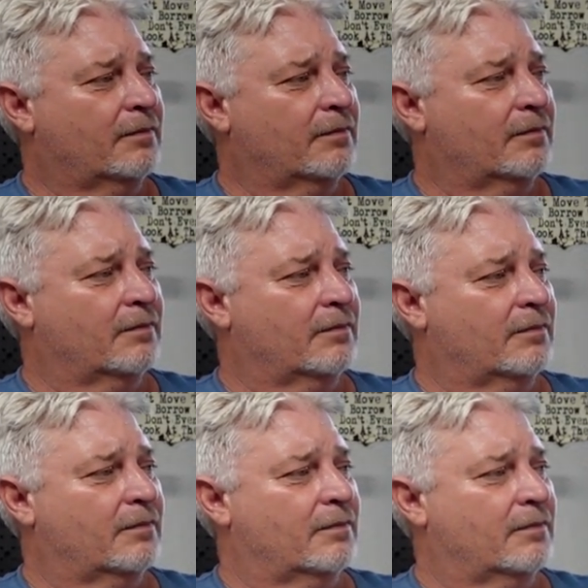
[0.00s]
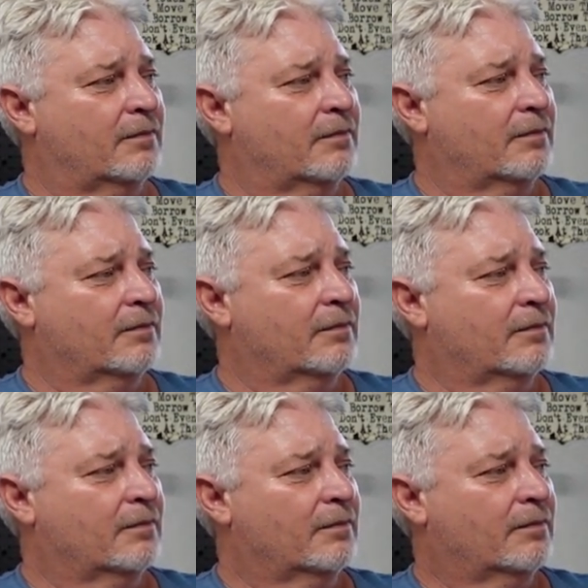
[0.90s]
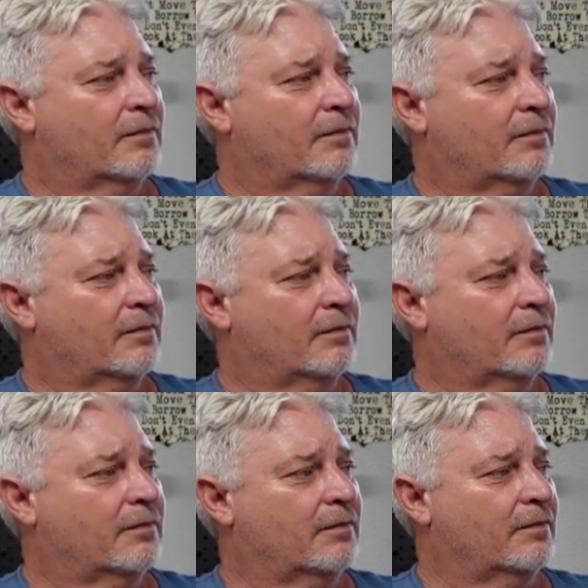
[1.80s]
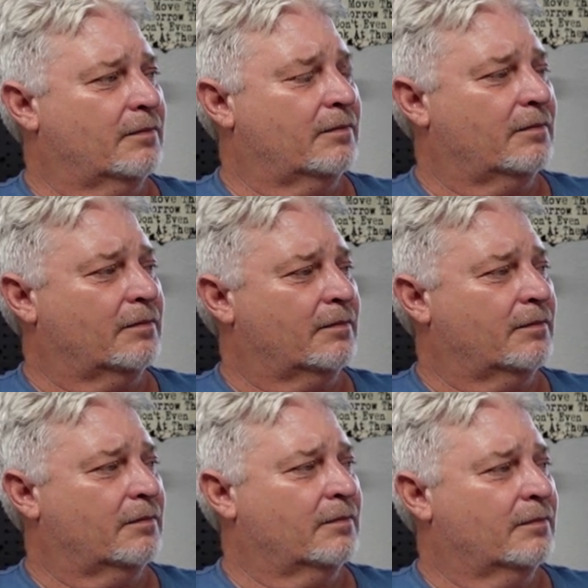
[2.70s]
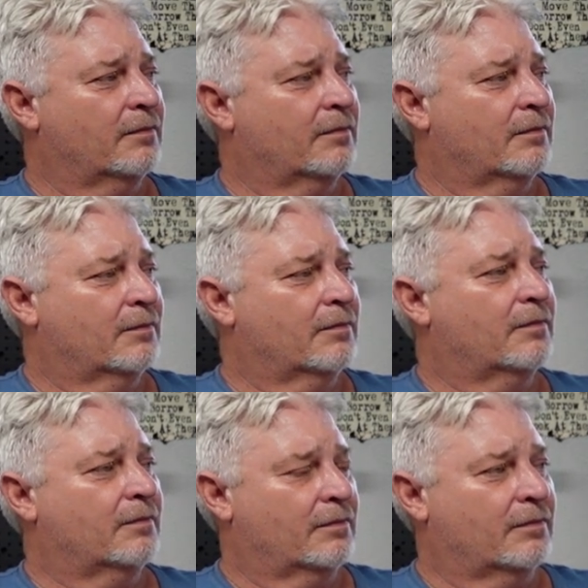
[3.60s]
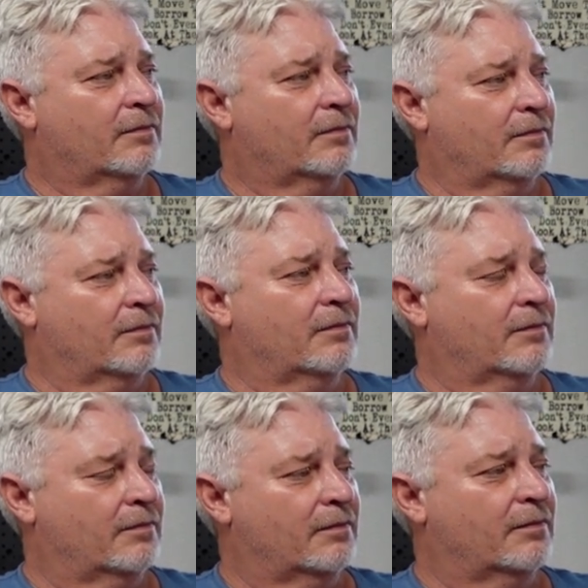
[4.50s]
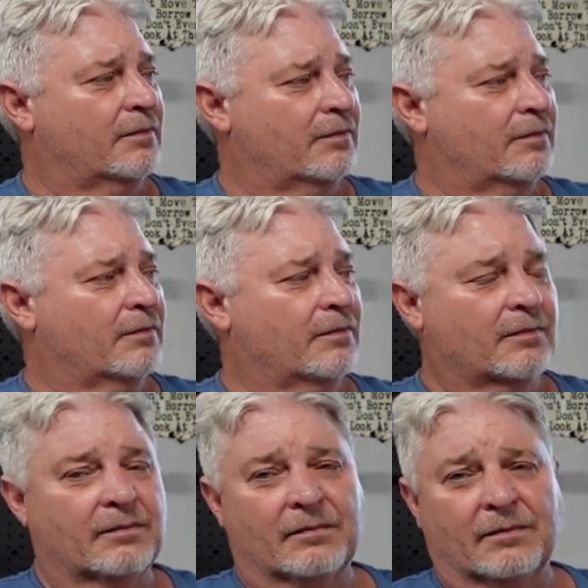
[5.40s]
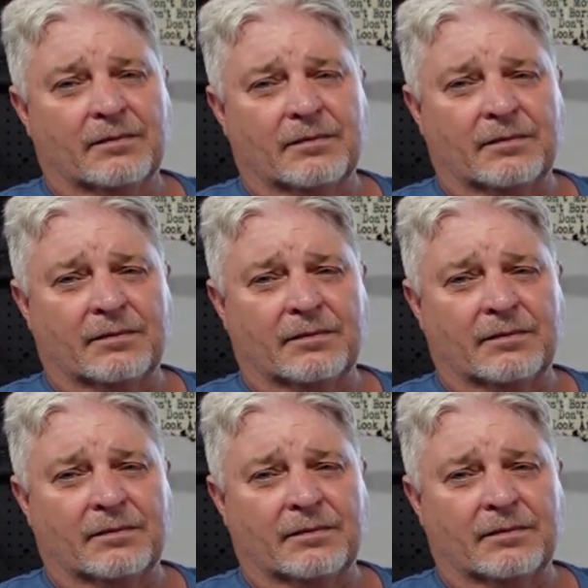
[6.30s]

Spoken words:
The person shown says nothing.